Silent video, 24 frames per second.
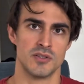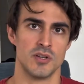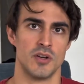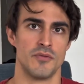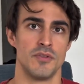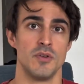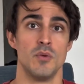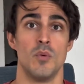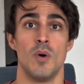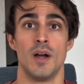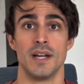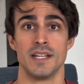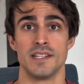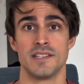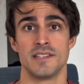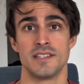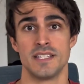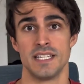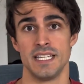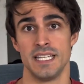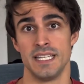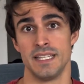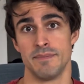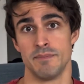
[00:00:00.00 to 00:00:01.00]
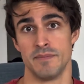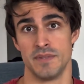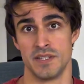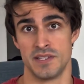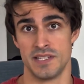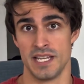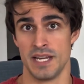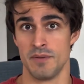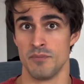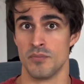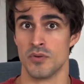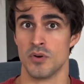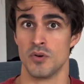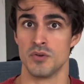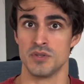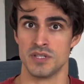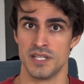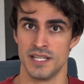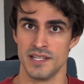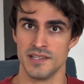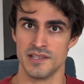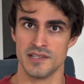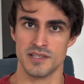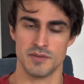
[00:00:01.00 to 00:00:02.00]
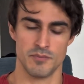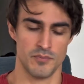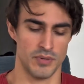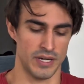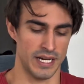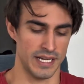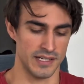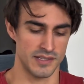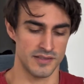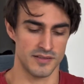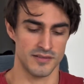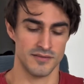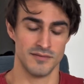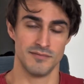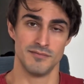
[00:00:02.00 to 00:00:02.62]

if you want to see the same process, but